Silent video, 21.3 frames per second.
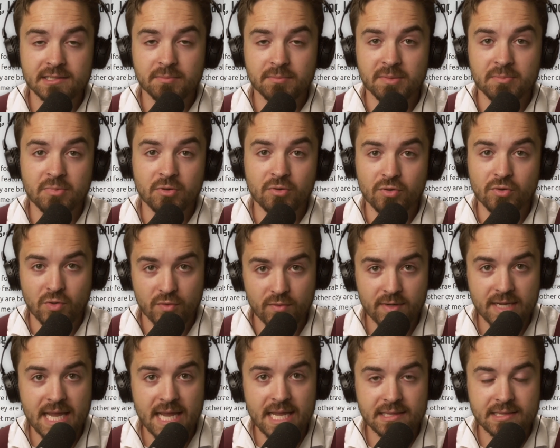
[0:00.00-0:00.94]
the people who
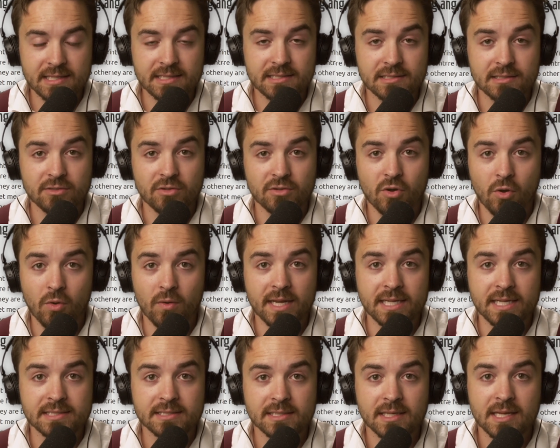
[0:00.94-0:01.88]
create these little
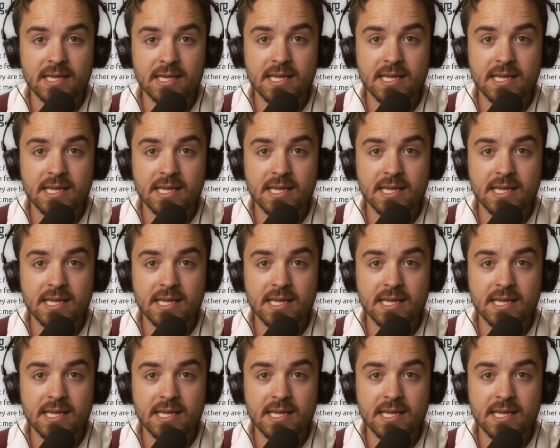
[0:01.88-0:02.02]
coins,